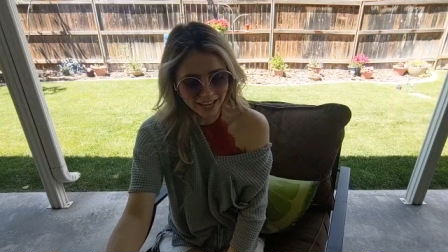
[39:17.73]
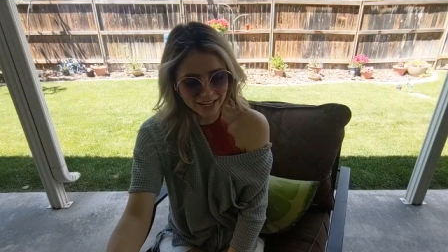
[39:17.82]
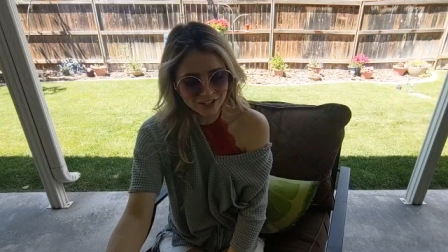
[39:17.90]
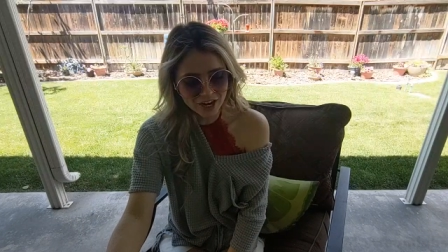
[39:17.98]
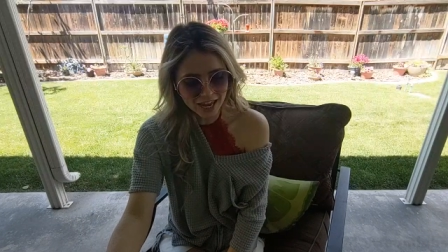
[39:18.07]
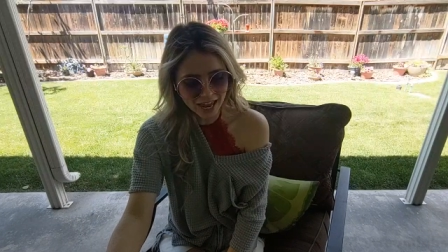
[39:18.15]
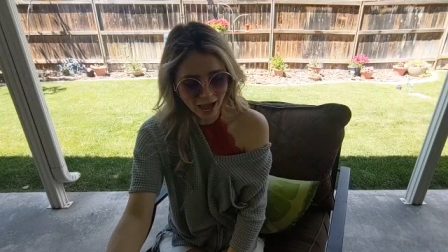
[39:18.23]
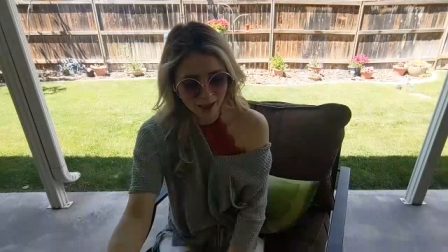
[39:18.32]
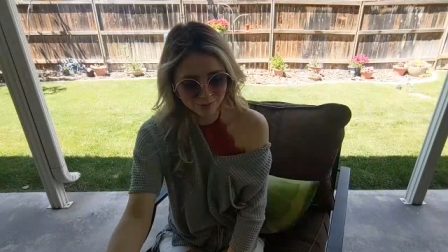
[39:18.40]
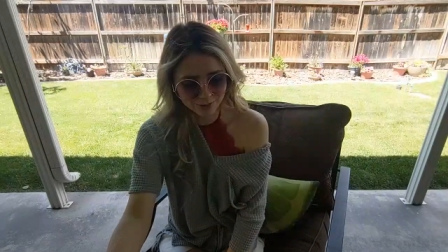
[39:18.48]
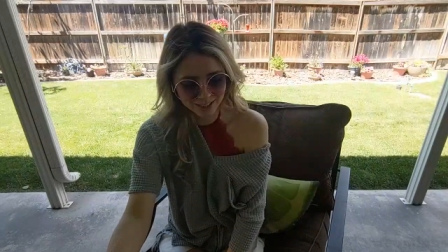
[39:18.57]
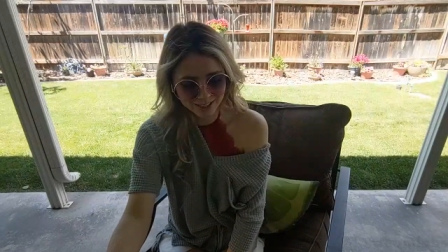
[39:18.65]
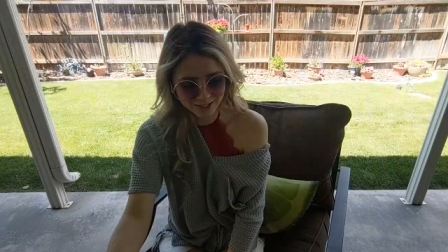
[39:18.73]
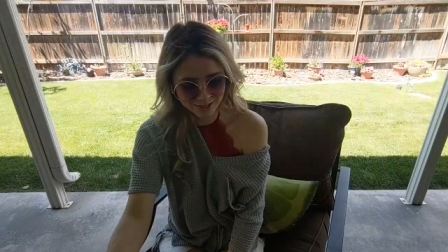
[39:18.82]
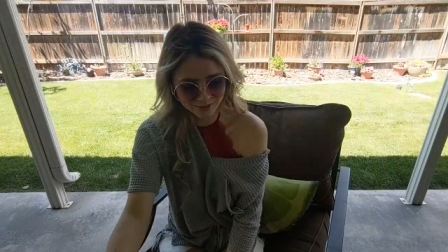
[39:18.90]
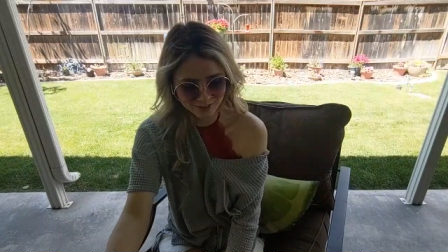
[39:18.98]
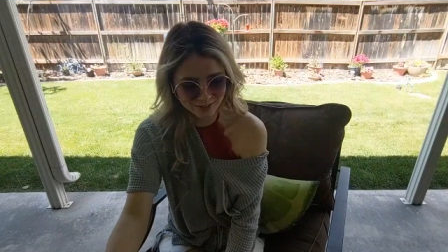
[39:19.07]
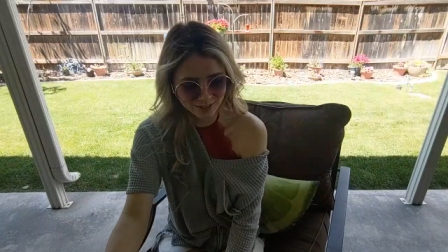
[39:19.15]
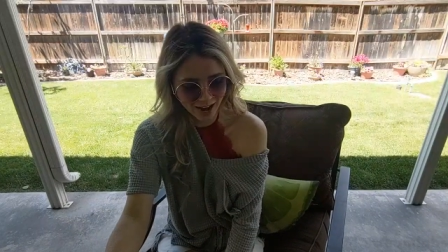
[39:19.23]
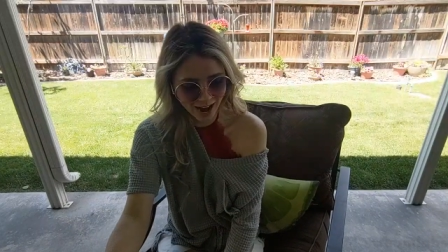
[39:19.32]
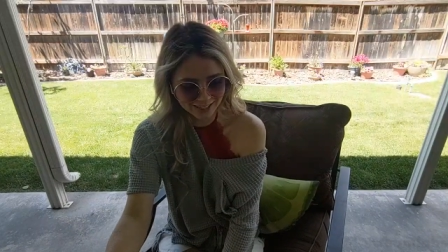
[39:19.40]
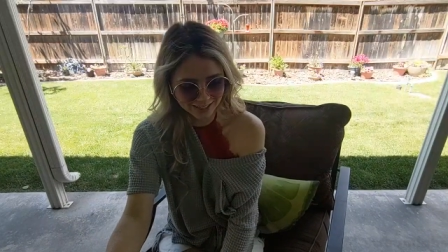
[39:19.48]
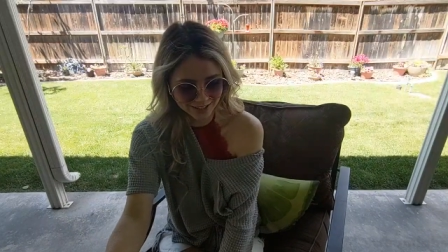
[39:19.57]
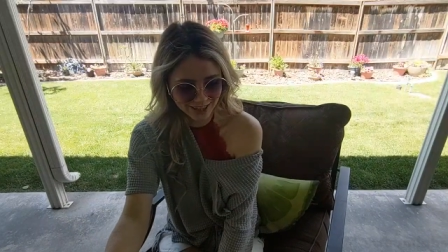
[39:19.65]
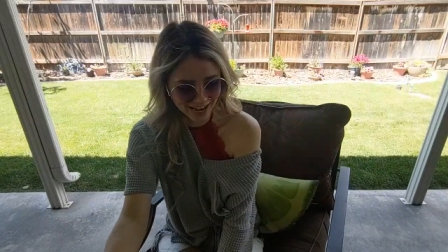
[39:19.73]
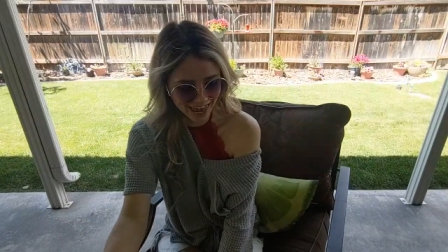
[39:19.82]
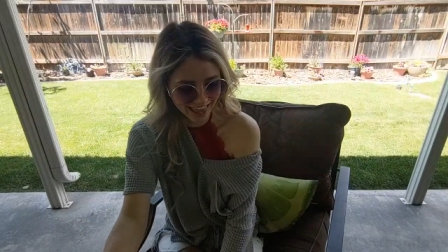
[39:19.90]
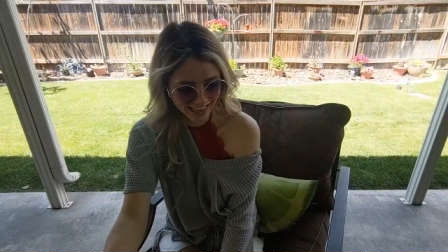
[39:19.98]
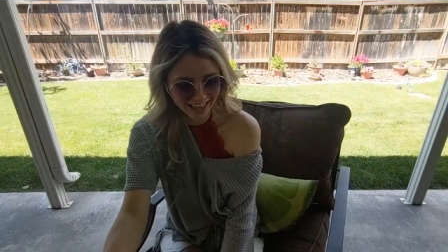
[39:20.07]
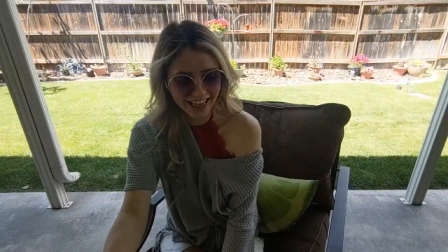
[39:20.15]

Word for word: KJ Apa is your favorite actor then?